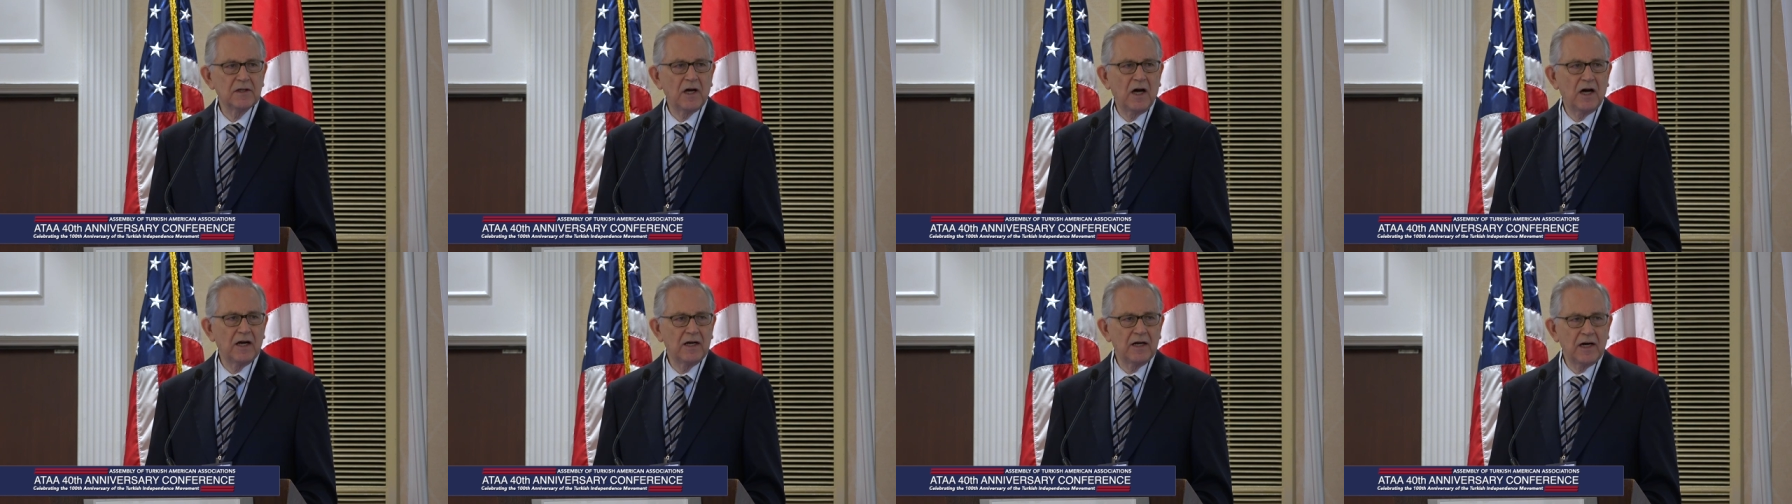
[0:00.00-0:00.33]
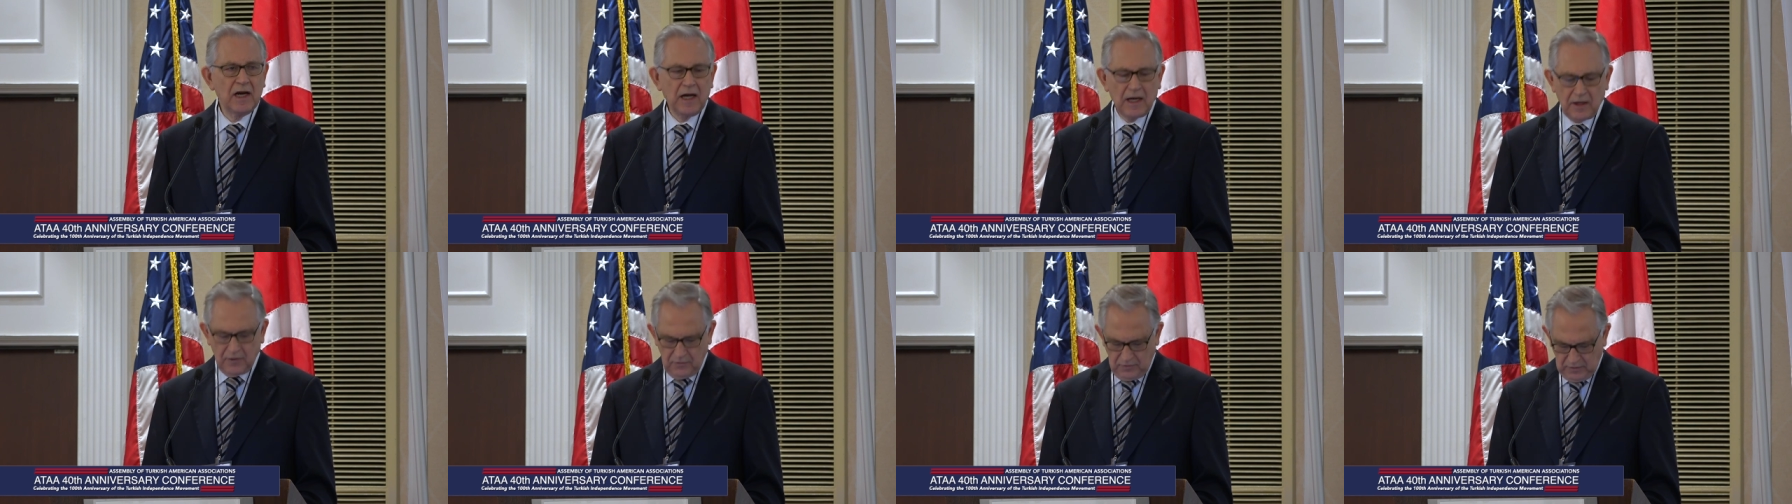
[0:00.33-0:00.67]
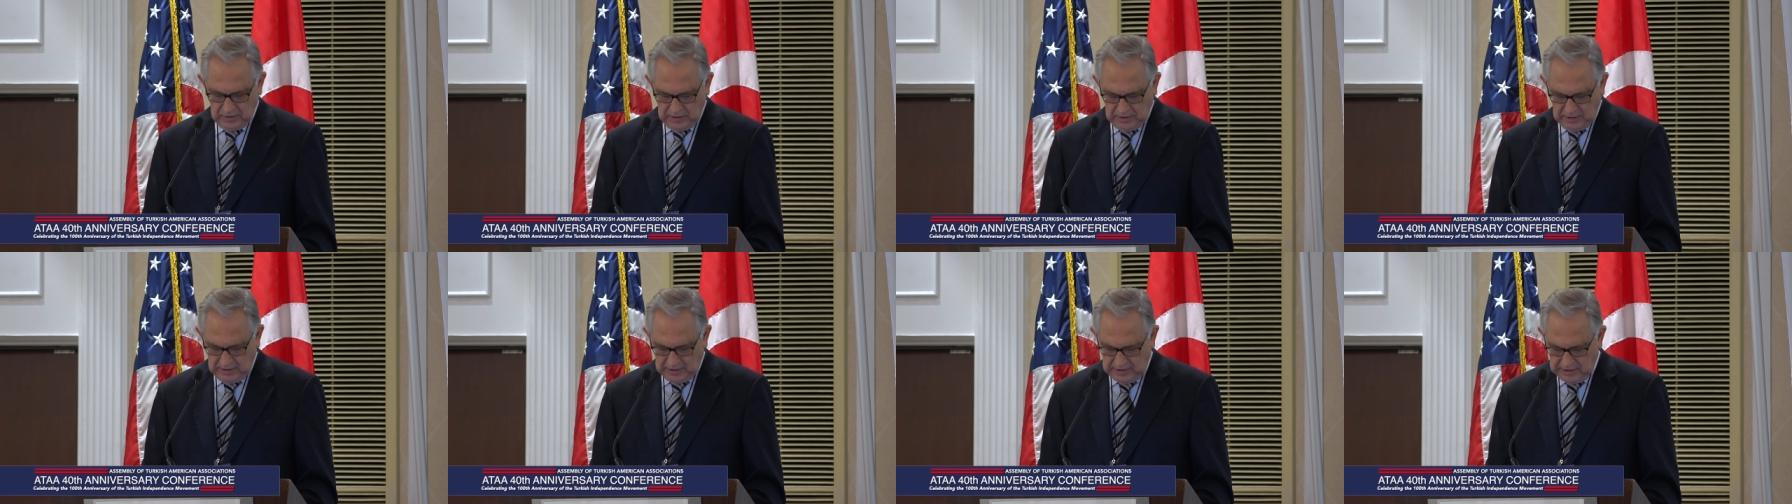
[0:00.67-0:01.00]
are now
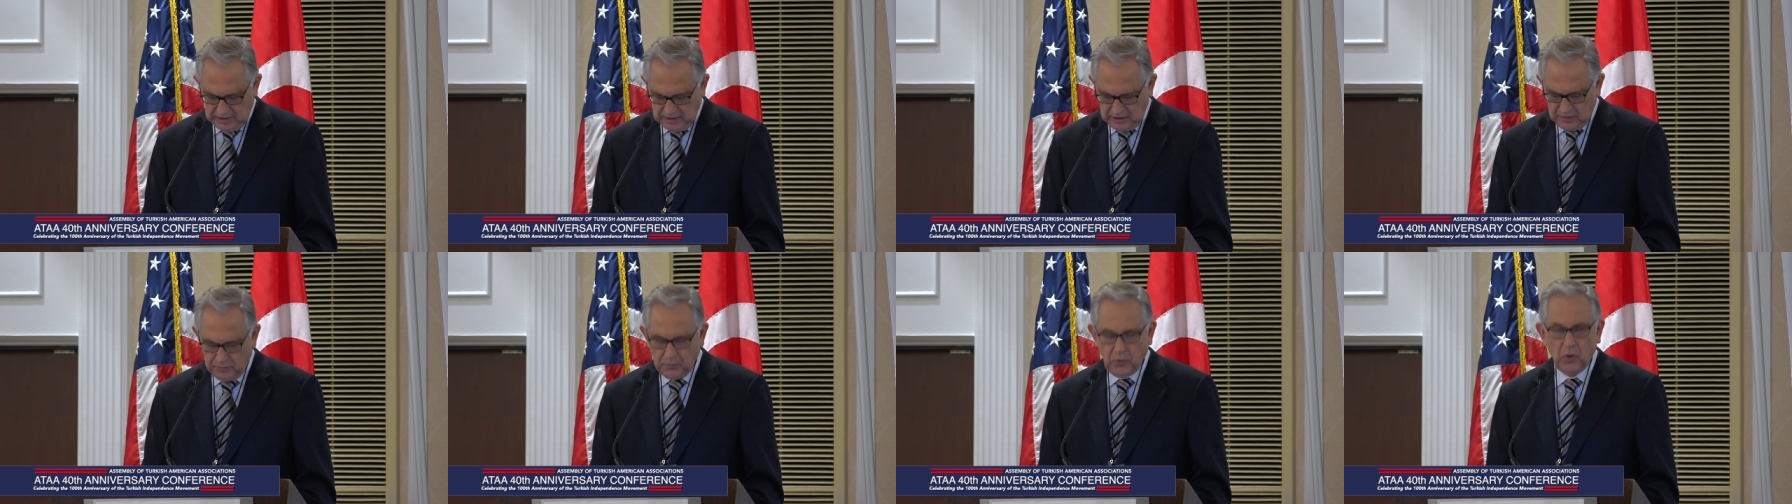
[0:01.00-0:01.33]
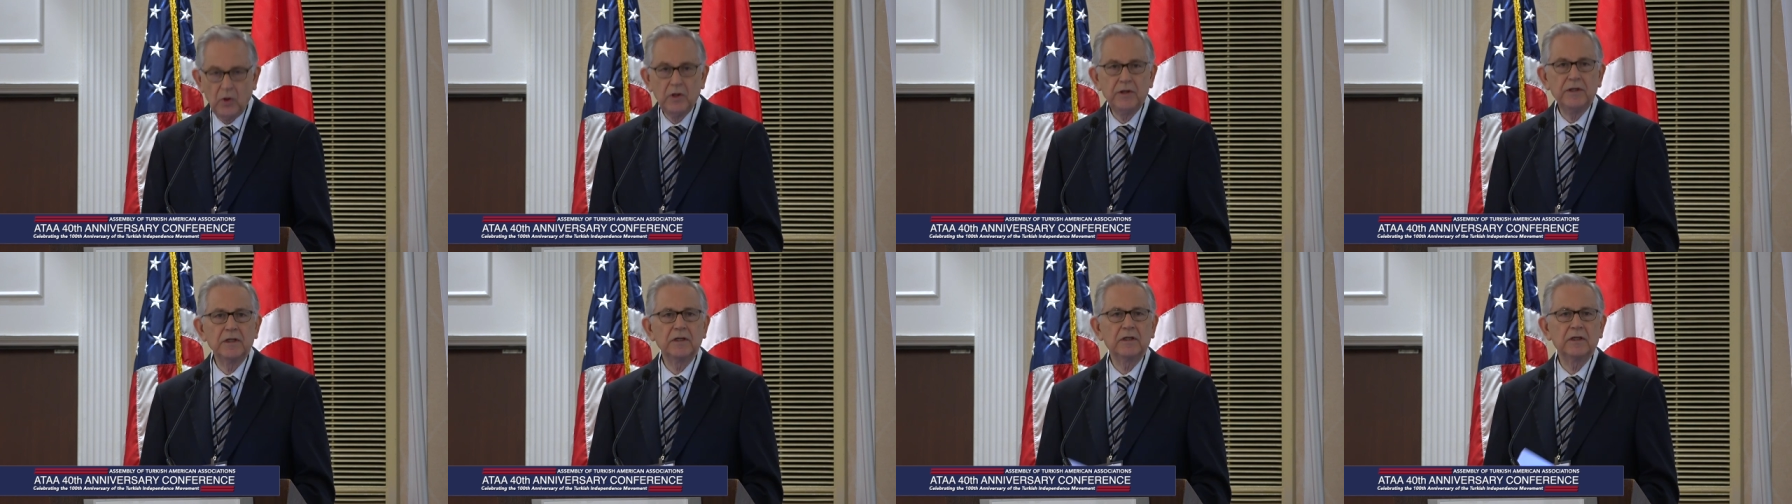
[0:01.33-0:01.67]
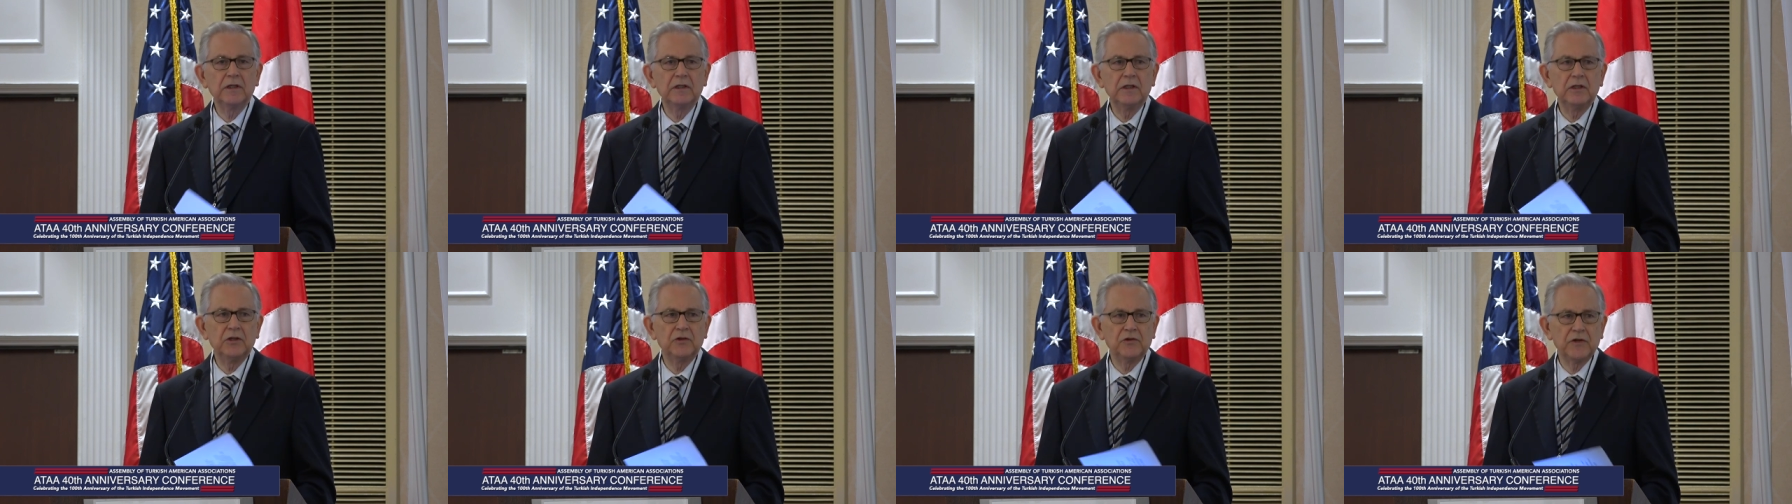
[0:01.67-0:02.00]
in the
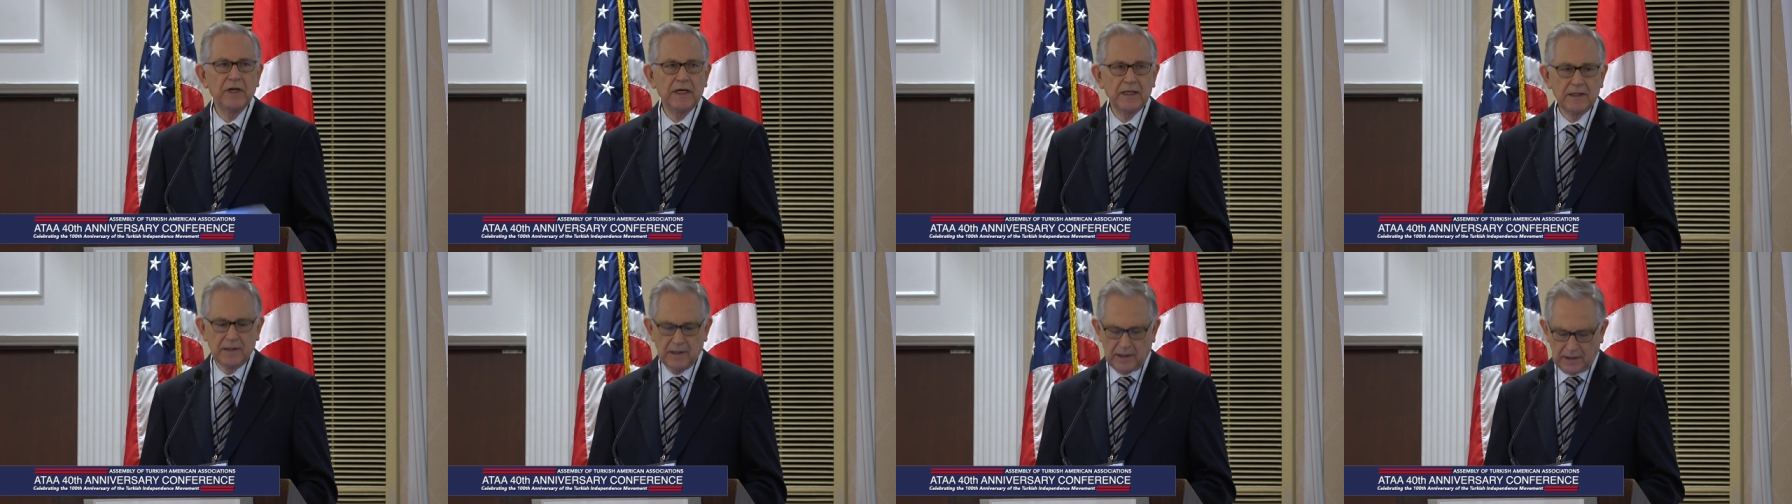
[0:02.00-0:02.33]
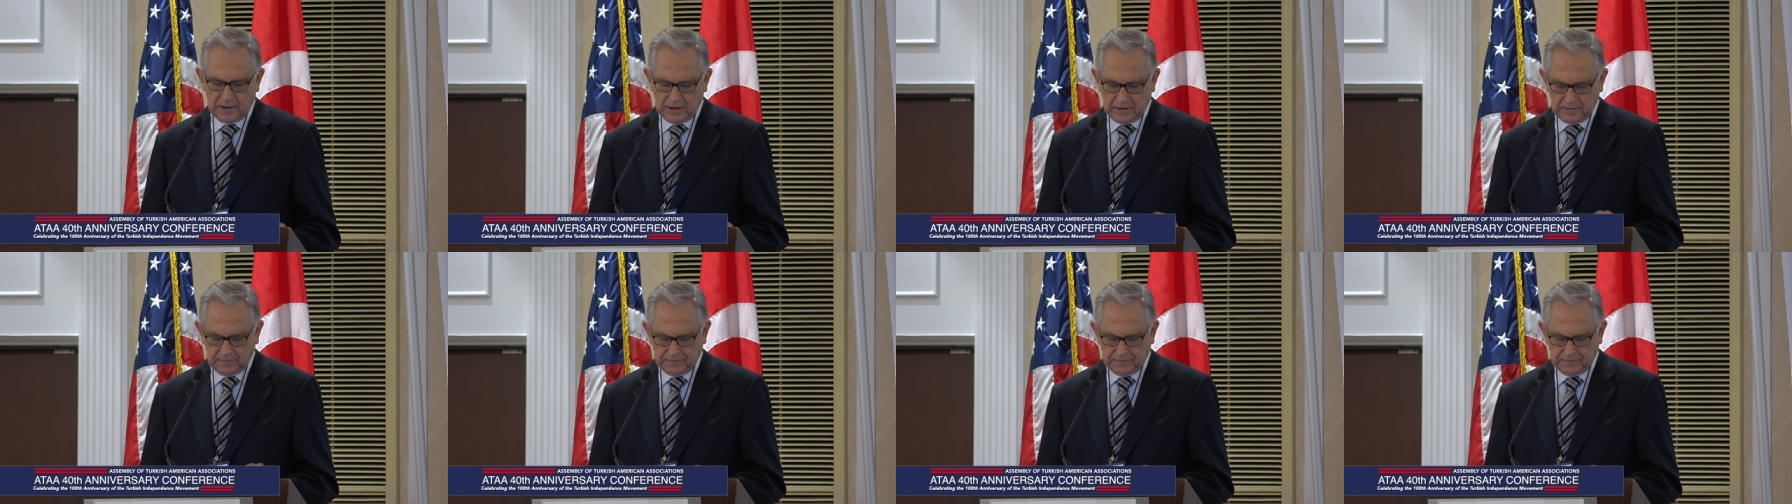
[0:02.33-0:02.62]
political radar.